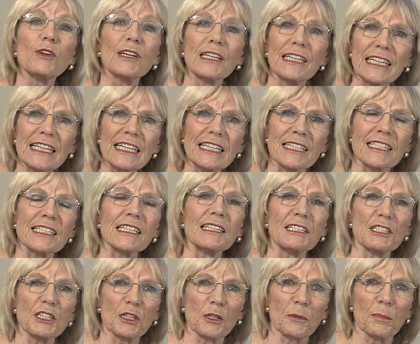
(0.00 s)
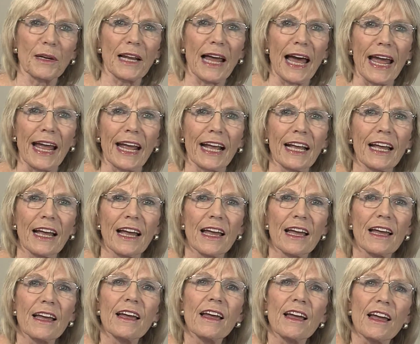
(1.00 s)
release into the playing,
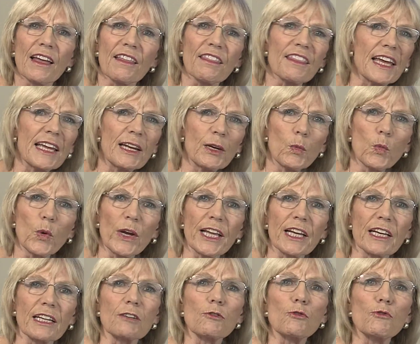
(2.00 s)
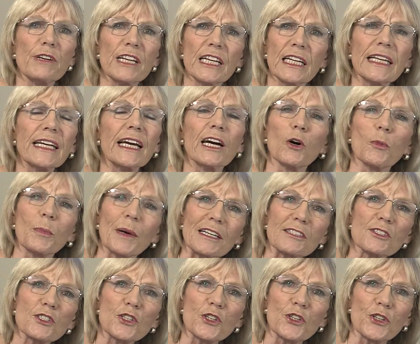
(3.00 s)
then we can really help our
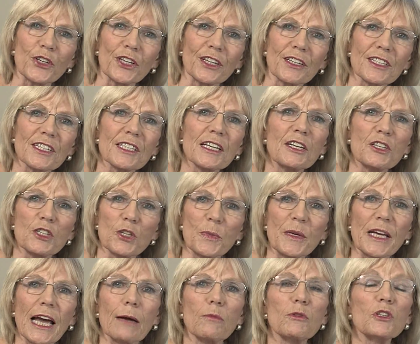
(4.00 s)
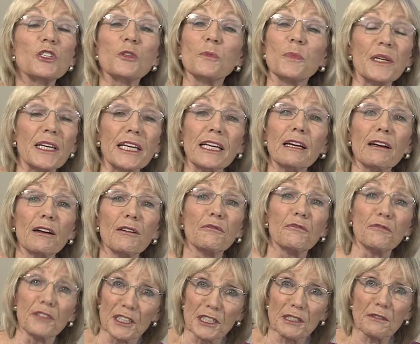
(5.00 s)
students to be able to be
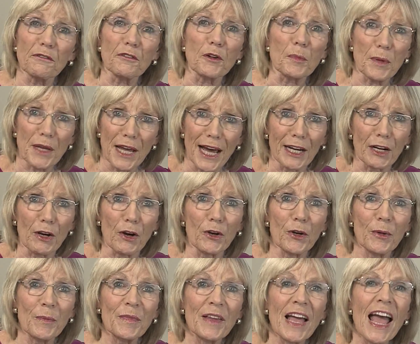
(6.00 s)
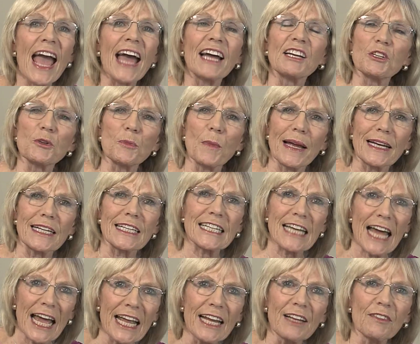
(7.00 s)
fit for piano and to
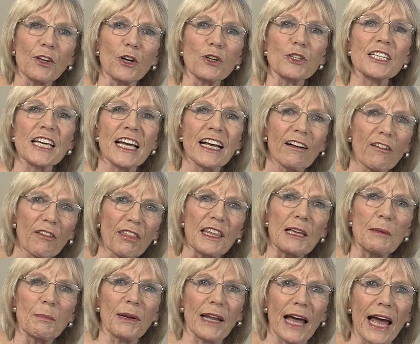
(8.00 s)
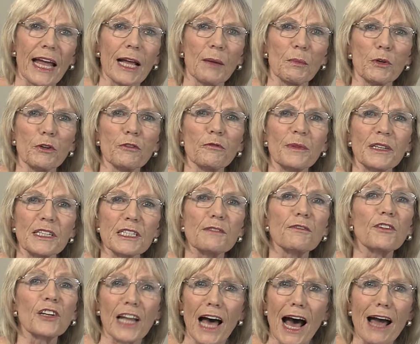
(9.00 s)
maintain those healthy playing movements
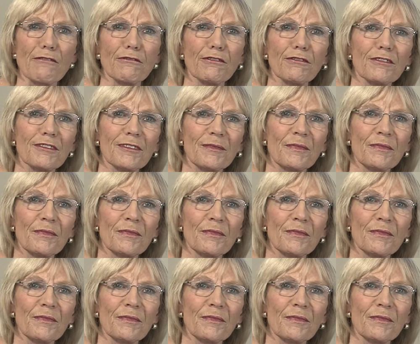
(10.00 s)
for life.